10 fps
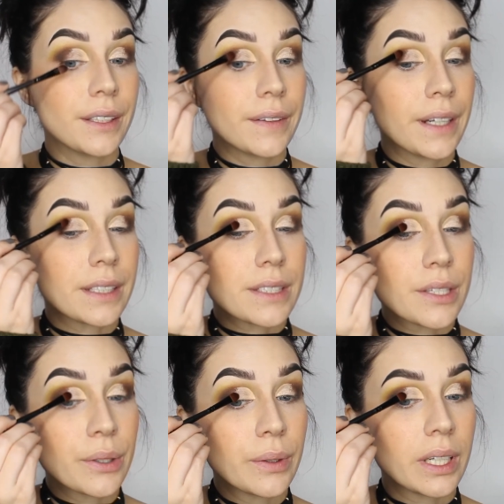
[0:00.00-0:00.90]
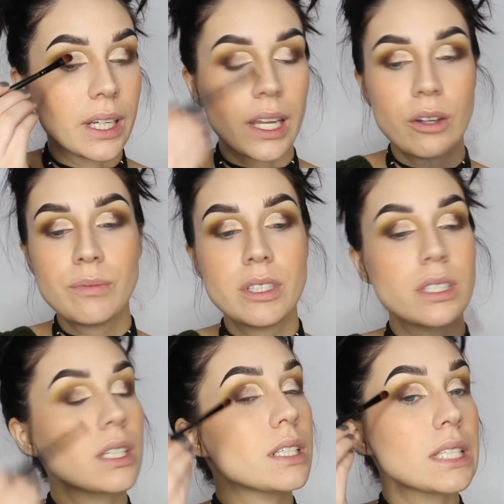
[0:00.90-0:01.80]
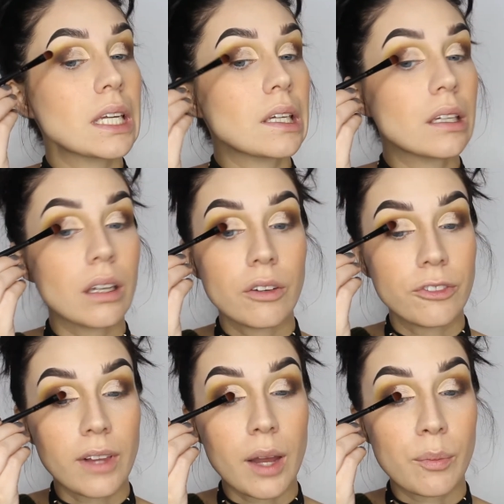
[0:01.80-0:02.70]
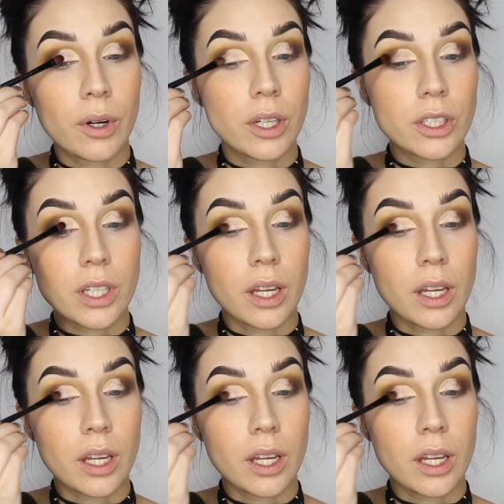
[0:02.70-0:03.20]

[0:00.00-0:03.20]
Alright, so now I'm just going to take a flat brush